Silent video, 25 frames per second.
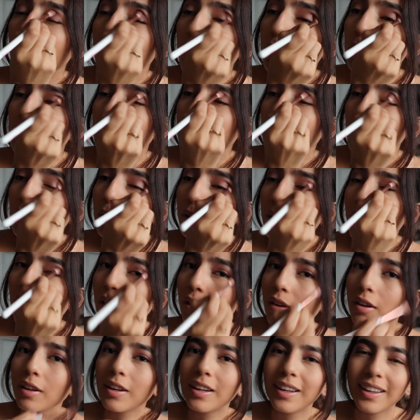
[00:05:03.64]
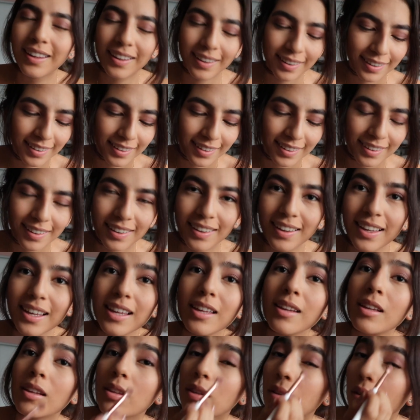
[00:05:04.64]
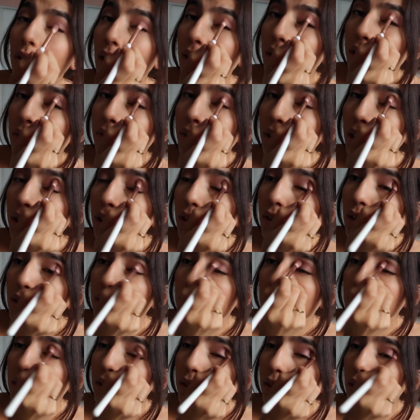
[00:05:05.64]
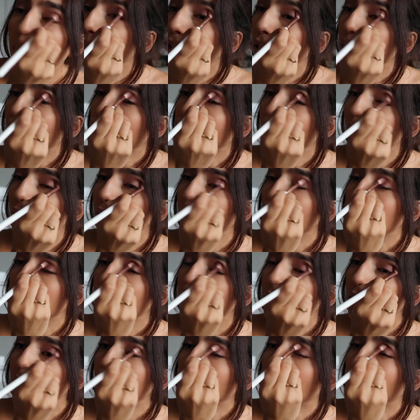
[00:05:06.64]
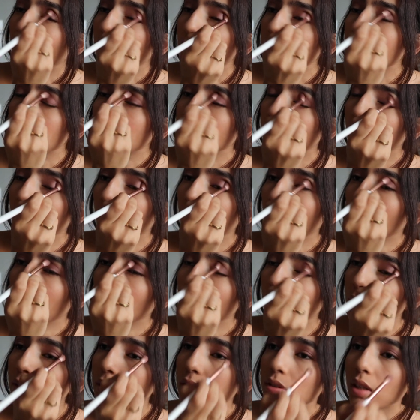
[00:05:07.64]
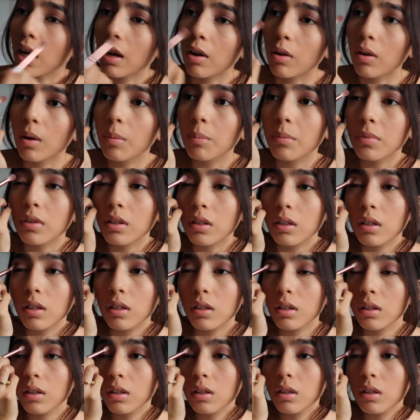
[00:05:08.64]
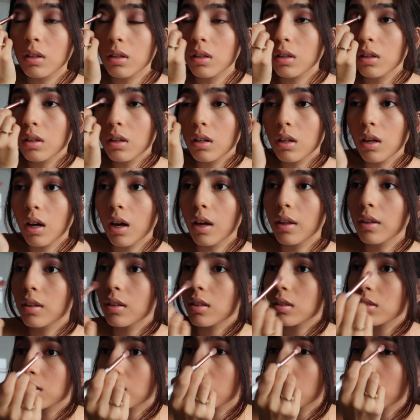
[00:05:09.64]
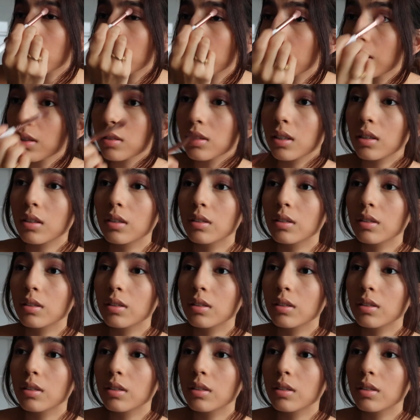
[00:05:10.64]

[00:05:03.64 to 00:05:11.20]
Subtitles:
YouTube career. Throughout the videos. I can't even see how much shadow I'm putting on. I think it's good, right?